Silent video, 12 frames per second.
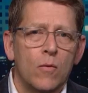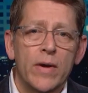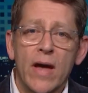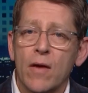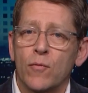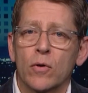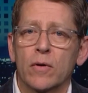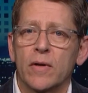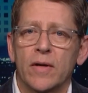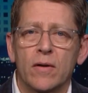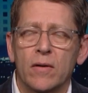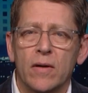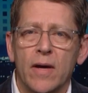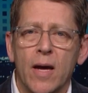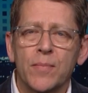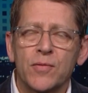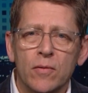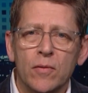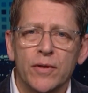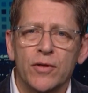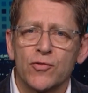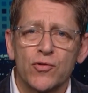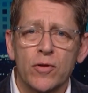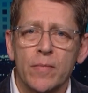We have. We're absolutely
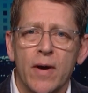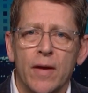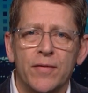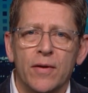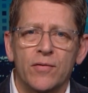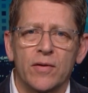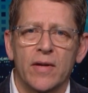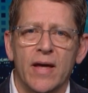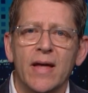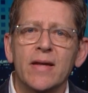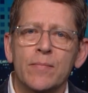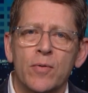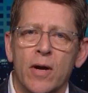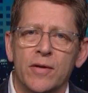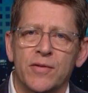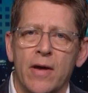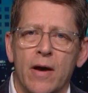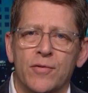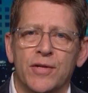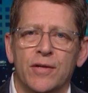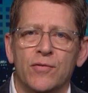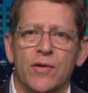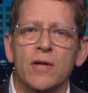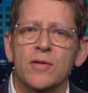concerned about this, and any price gouging
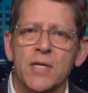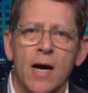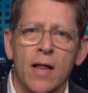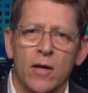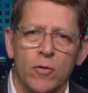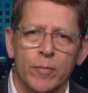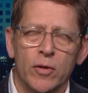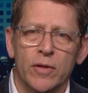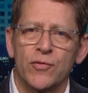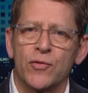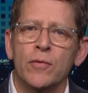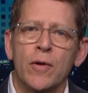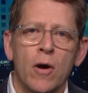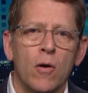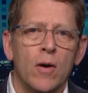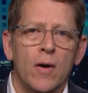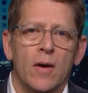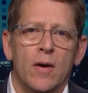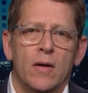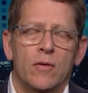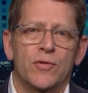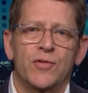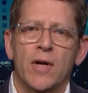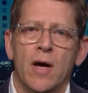is intolerable. As you know,
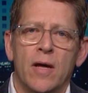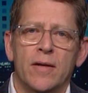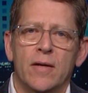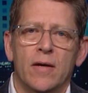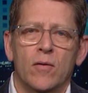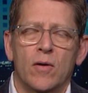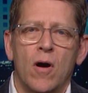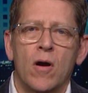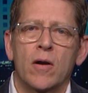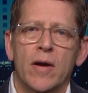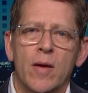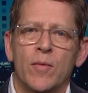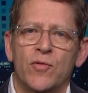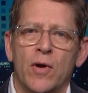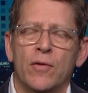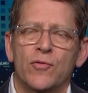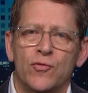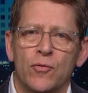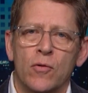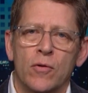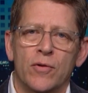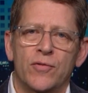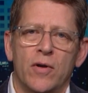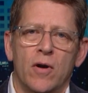Christiane, our Amazon
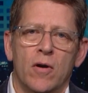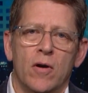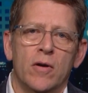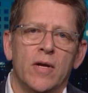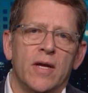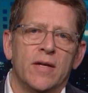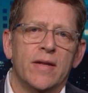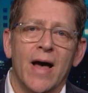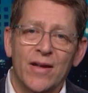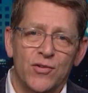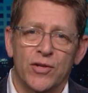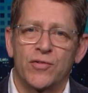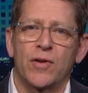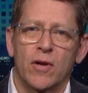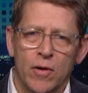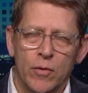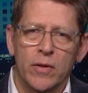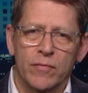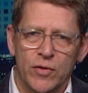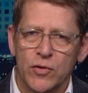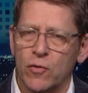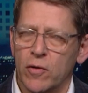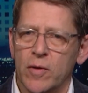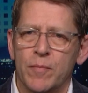stores are not just our own
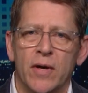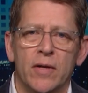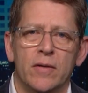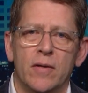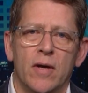inventory, but